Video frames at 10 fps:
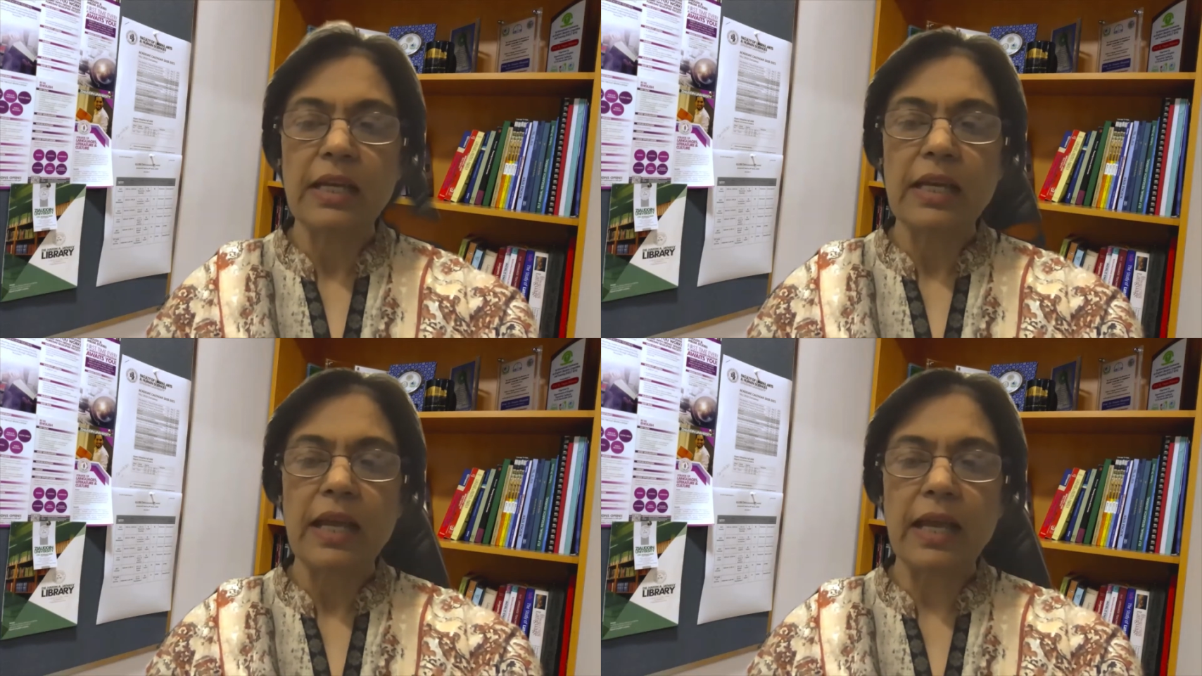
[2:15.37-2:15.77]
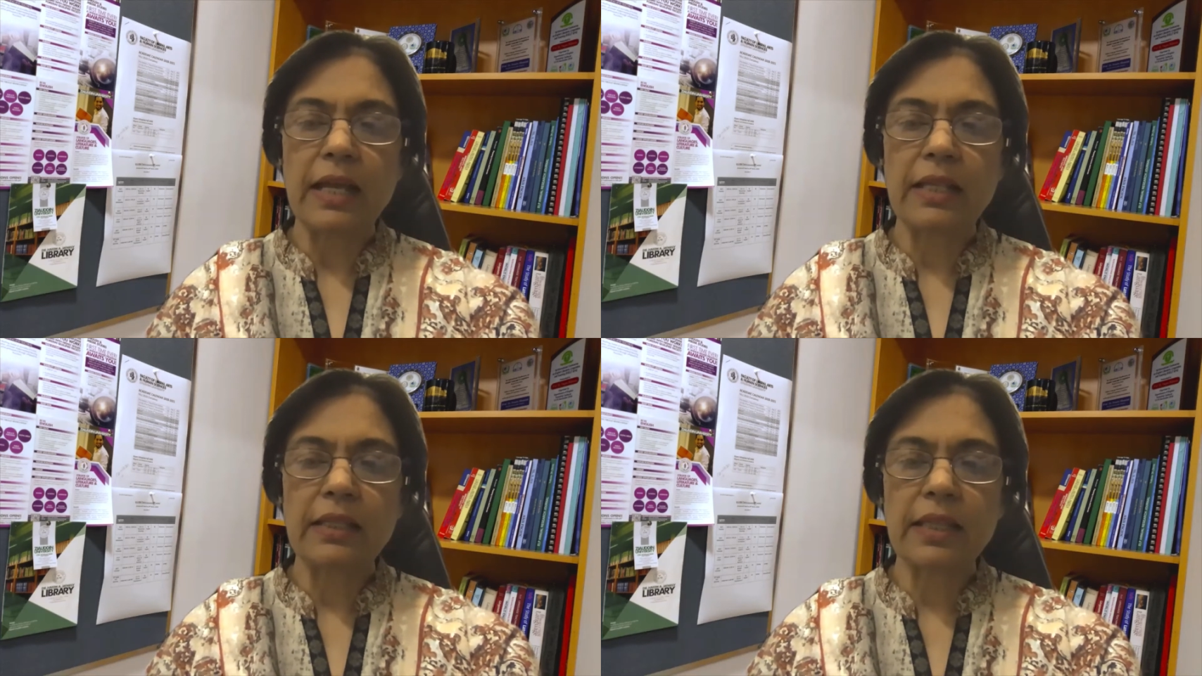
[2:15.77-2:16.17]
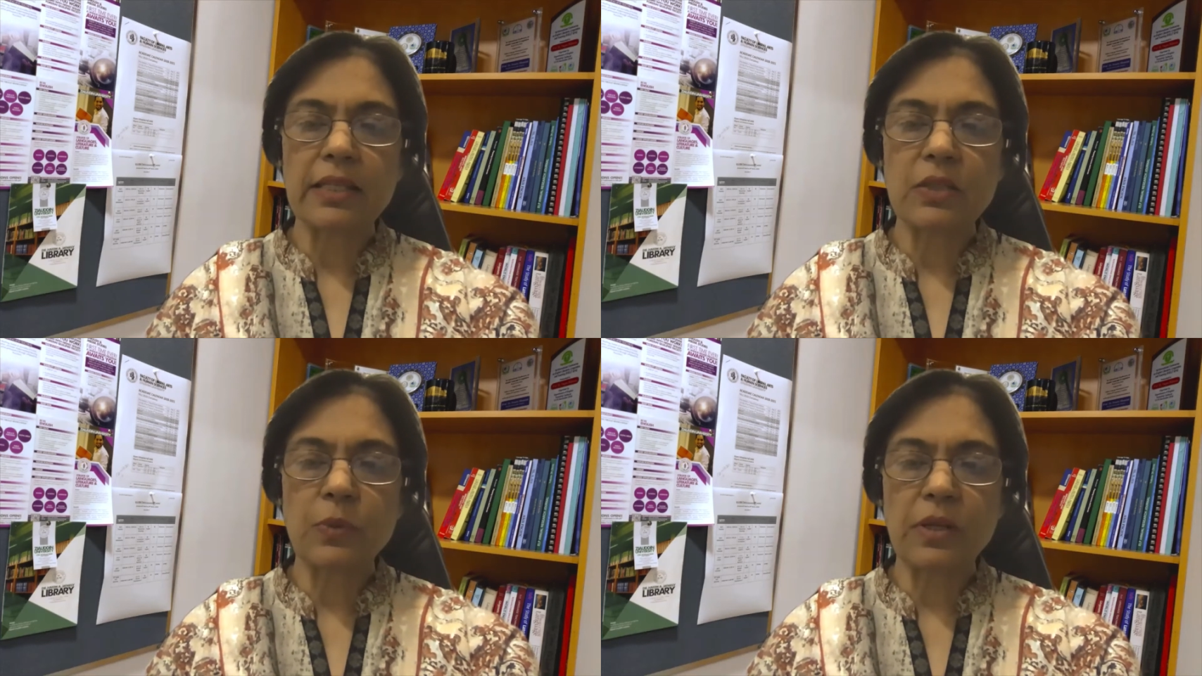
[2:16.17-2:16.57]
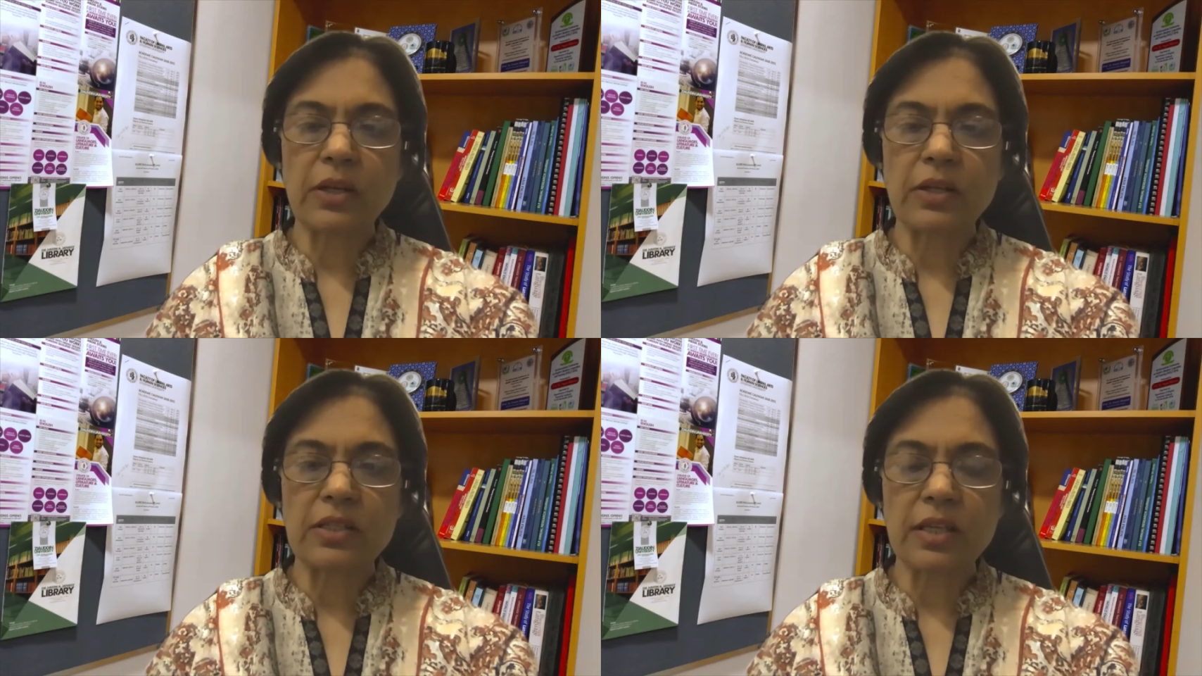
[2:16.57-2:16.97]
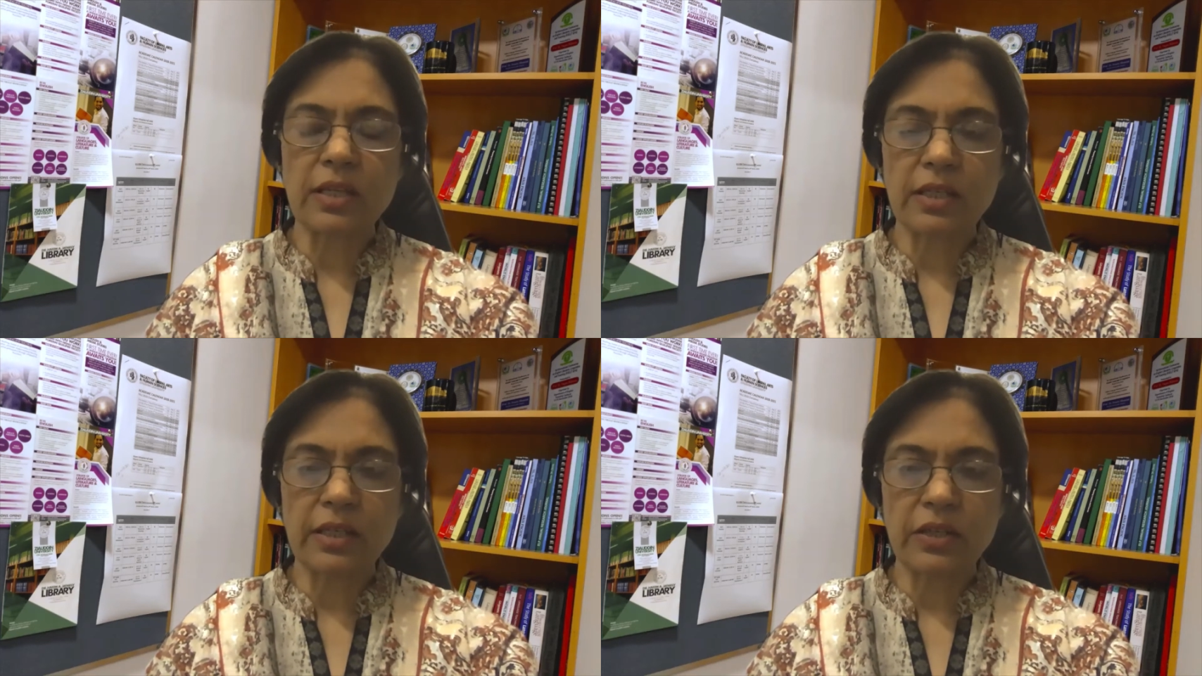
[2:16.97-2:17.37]
And that's when I
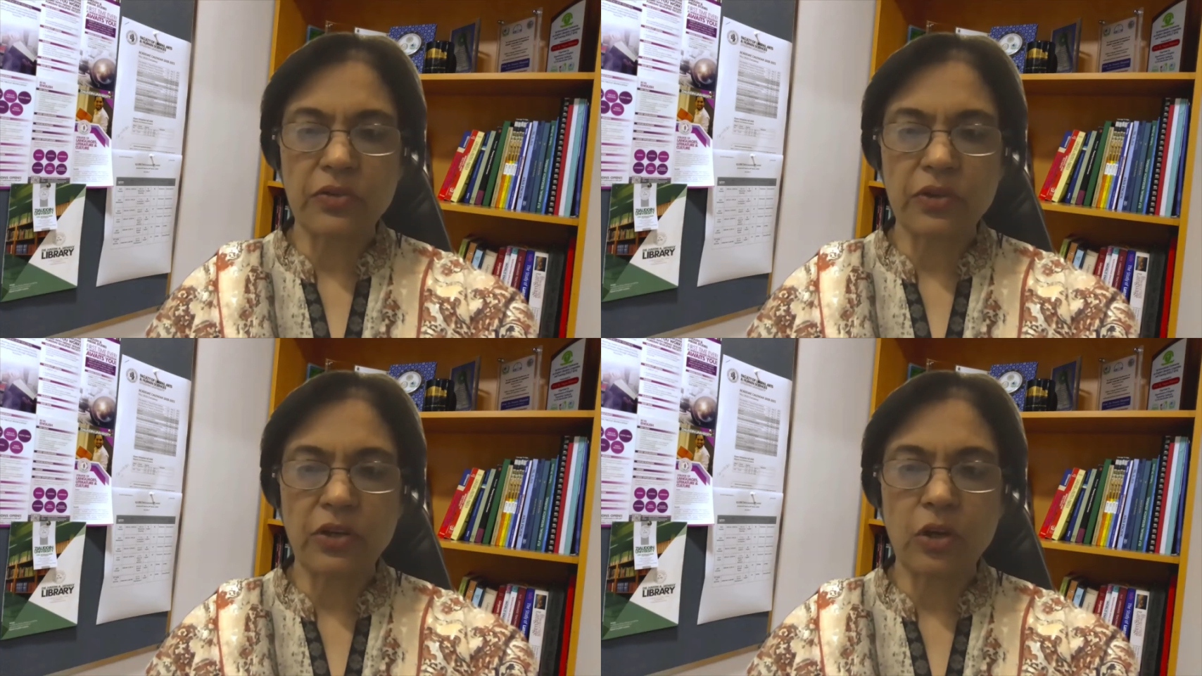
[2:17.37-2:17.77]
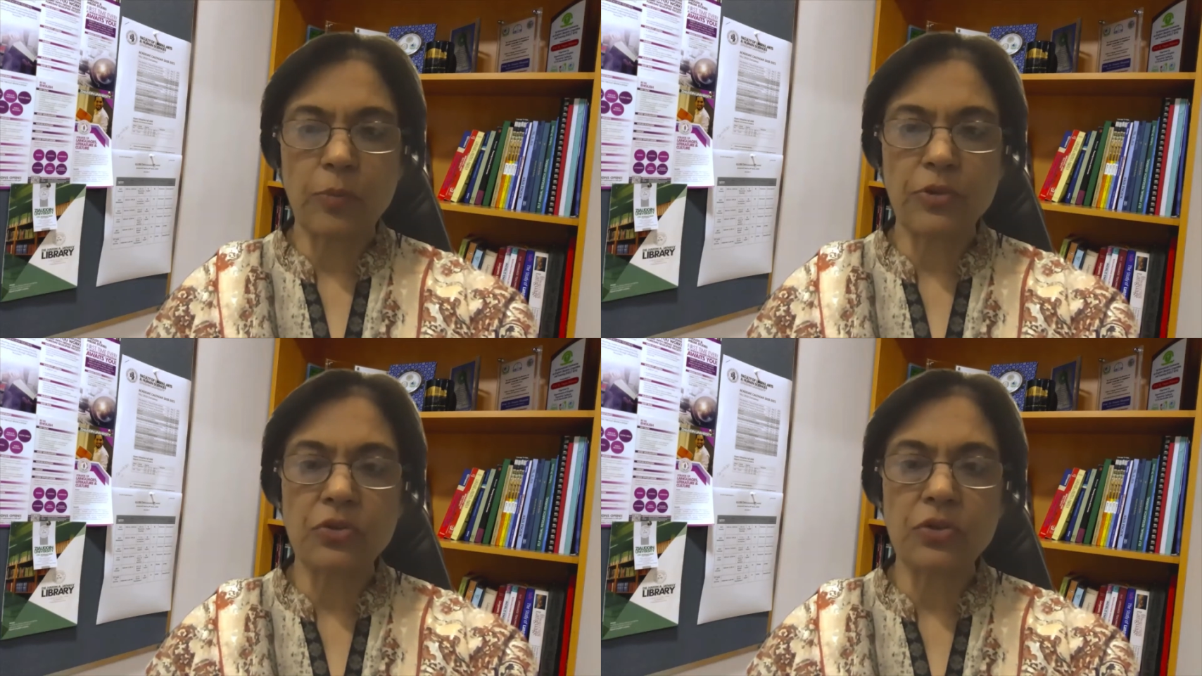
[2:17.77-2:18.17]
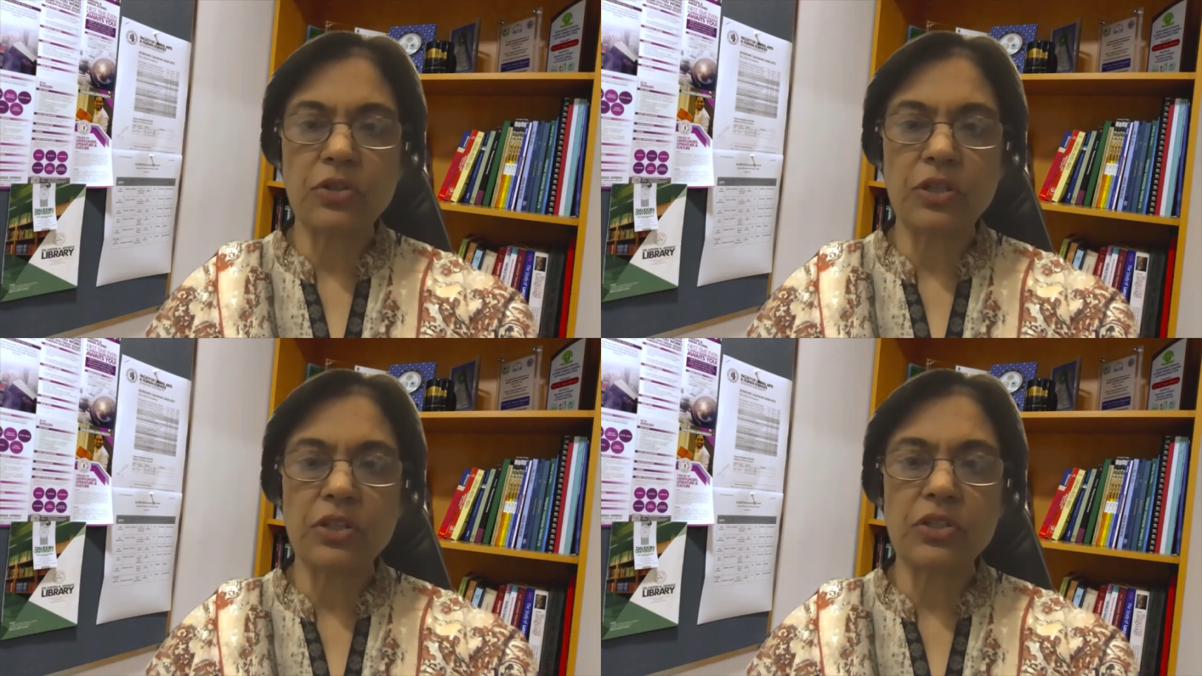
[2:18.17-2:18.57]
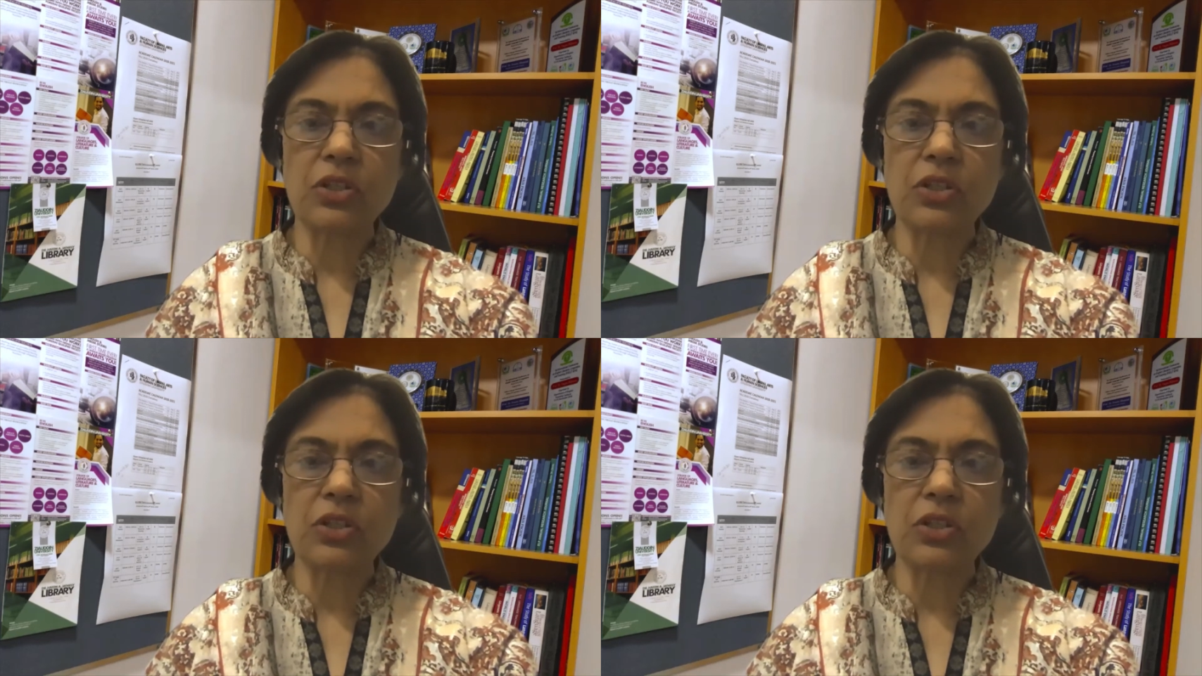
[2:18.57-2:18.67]
started getting training opportunities.